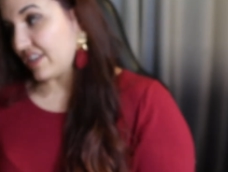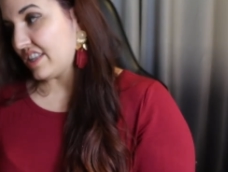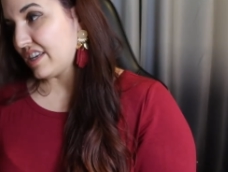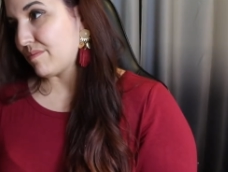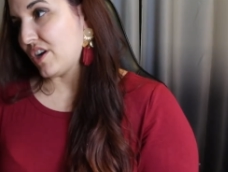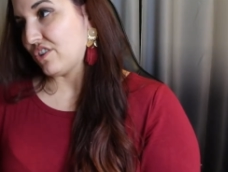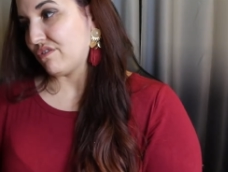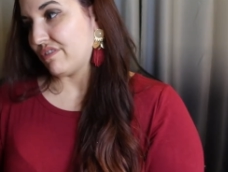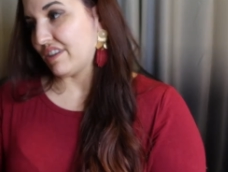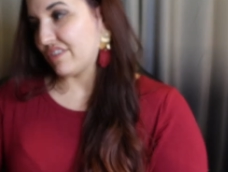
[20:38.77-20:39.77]
anything
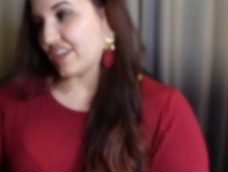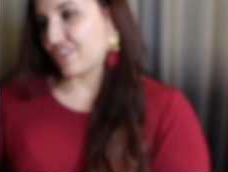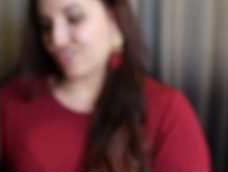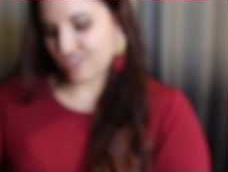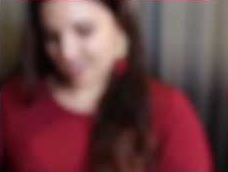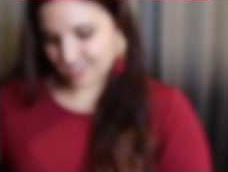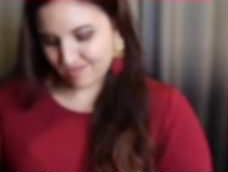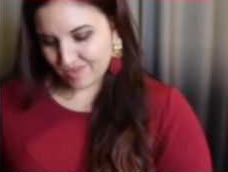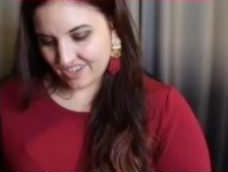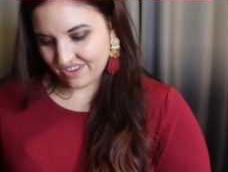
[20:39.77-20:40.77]
matcha flavored. I just got
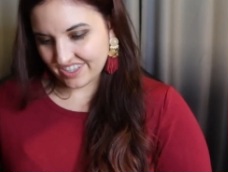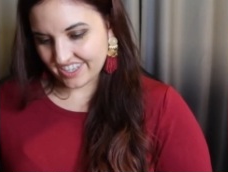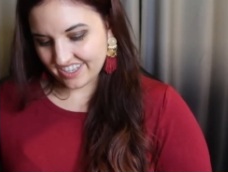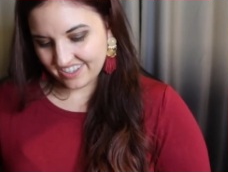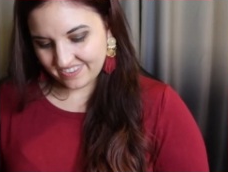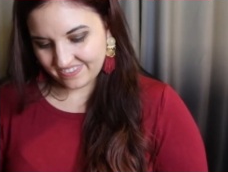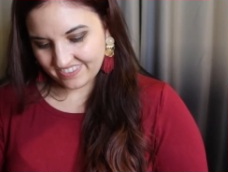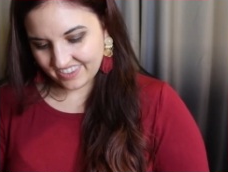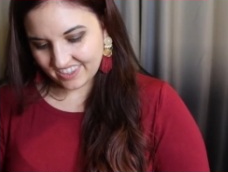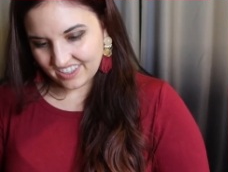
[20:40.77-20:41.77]
something earlier.
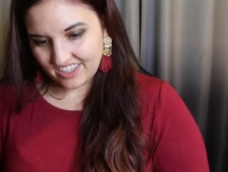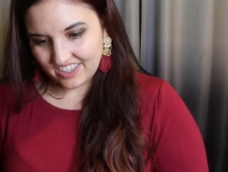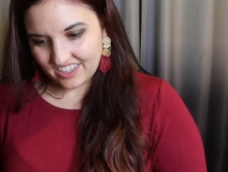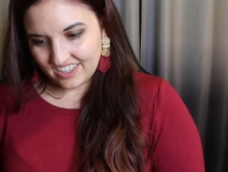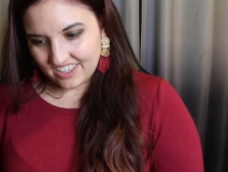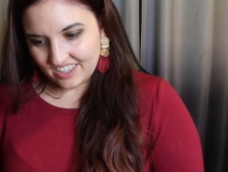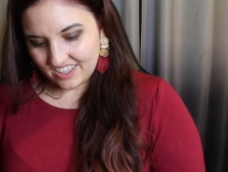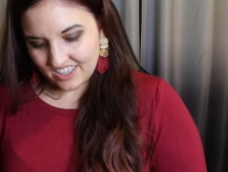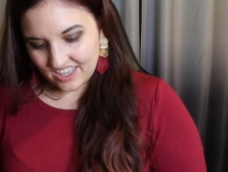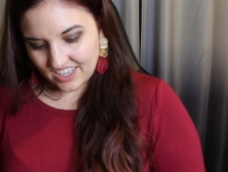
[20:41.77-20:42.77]

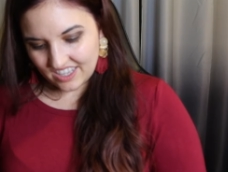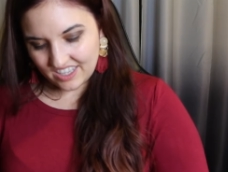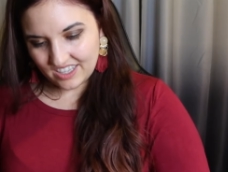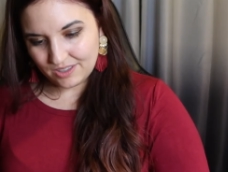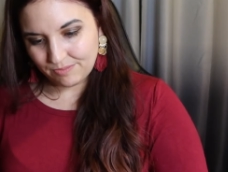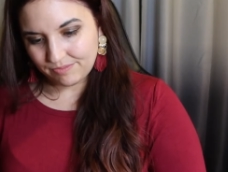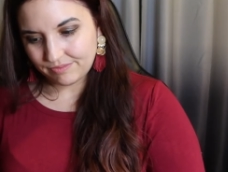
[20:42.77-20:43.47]
And then